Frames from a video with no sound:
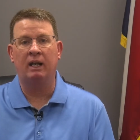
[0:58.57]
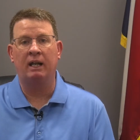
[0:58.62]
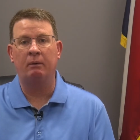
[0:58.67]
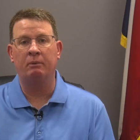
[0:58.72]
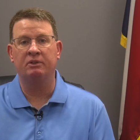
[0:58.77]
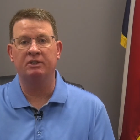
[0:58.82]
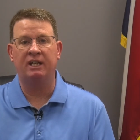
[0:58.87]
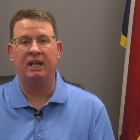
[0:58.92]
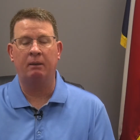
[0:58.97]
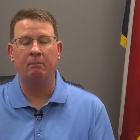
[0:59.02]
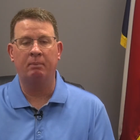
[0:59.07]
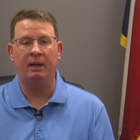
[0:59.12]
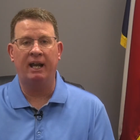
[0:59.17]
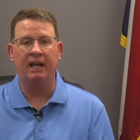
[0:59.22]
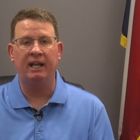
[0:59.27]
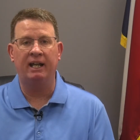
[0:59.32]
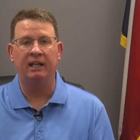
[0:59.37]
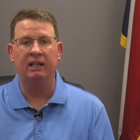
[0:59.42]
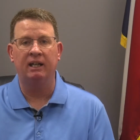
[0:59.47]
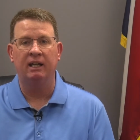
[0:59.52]
I was
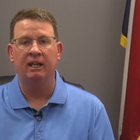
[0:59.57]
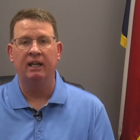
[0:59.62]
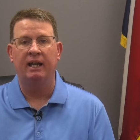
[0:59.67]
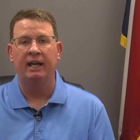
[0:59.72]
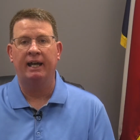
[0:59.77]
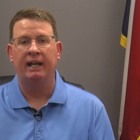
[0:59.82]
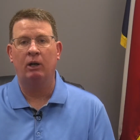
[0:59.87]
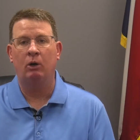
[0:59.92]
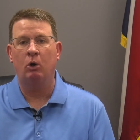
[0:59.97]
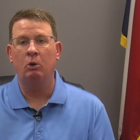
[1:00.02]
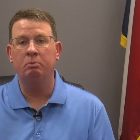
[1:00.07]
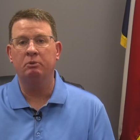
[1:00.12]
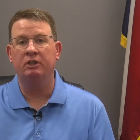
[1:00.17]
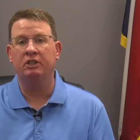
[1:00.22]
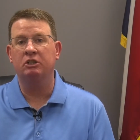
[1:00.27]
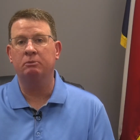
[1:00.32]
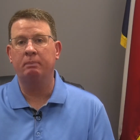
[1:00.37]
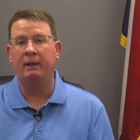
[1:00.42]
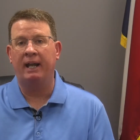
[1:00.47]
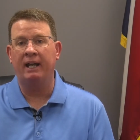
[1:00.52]
campaigning, and I hope to
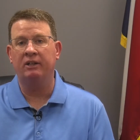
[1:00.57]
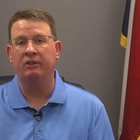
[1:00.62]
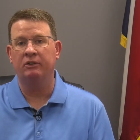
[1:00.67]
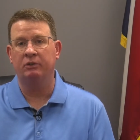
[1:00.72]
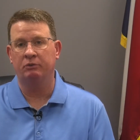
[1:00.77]
expand on